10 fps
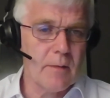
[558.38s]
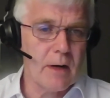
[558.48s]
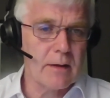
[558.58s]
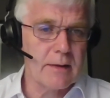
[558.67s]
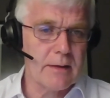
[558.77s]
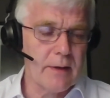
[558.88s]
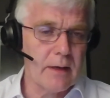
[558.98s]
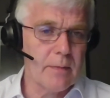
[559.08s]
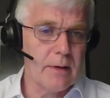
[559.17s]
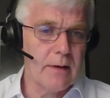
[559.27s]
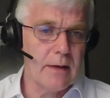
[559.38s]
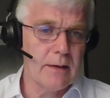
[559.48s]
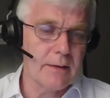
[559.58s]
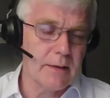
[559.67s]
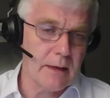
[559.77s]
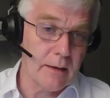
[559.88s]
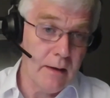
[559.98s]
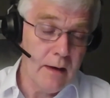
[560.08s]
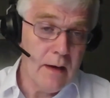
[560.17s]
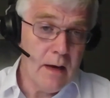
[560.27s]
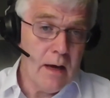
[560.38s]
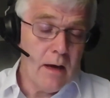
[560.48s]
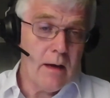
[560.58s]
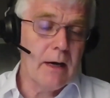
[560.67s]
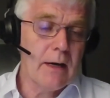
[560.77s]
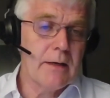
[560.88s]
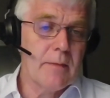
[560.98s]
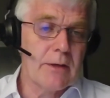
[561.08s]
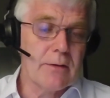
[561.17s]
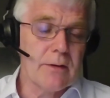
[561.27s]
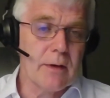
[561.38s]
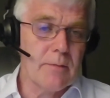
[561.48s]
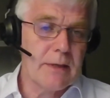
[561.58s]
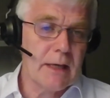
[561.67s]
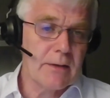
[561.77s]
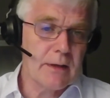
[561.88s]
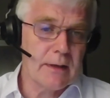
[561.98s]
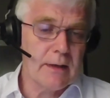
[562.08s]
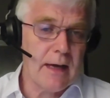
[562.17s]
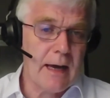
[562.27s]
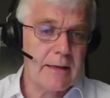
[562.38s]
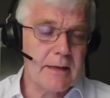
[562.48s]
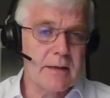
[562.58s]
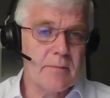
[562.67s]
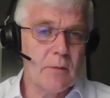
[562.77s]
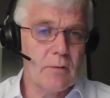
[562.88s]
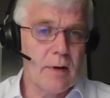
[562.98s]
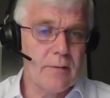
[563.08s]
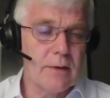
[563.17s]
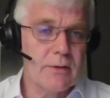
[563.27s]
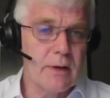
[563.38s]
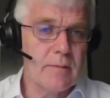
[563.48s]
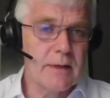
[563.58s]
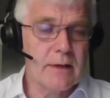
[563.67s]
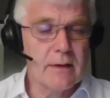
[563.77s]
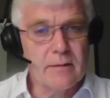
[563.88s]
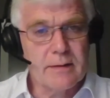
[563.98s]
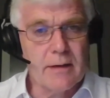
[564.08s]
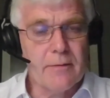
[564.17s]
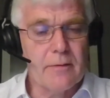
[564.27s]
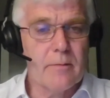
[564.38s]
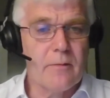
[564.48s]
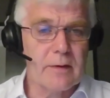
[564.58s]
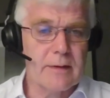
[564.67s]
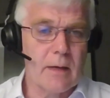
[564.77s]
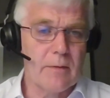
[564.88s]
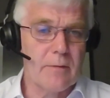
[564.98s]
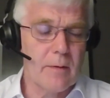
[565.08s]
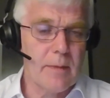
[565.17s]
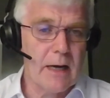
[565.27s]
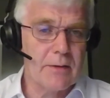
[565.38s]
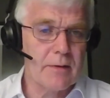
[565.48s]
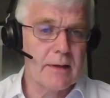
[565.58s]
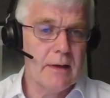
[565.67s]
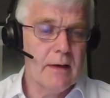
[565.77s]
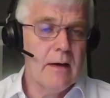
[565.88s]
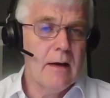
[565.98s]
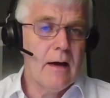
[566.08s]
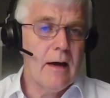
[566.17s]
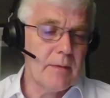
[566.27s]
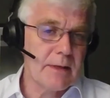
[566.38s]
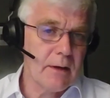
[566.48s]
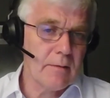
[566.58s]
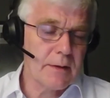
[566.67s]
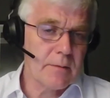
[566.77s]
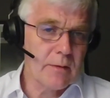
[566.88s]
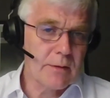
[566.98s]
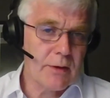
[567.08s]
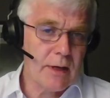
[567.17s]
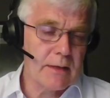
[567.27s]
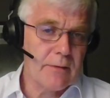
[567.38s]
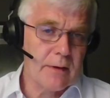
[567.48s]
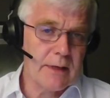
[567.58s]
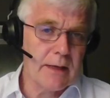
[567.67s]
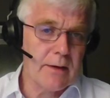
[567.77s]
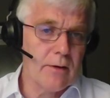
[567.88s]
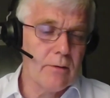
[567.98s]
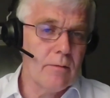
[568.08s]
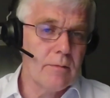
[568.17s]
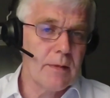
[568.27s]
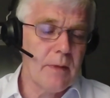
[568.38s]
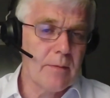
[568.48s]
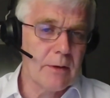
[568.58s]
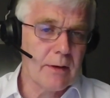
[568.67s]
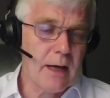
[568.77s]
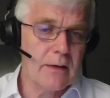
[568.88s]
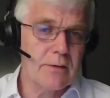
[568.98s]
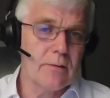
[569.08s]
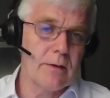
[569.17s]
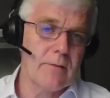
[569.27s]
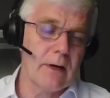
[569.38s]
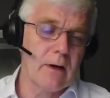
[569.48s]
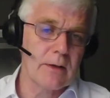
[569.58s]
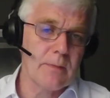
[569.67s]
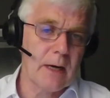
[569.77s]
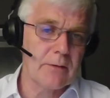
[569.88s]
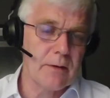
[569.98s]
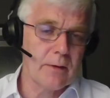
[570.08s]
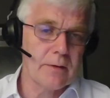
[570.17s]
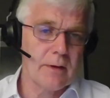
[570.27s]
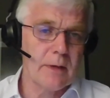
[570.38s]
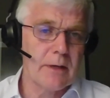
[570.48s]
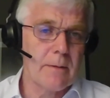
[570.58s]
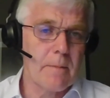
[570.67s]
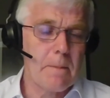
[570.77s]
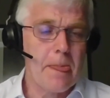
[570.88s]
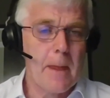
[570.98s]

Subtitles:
markets develop, in that behind the meter, you can potentially access more revenue streams, say, for example, for a battery, maybe solve some constraints for a DNO that maybe you can't do with a very large battery front of the meter.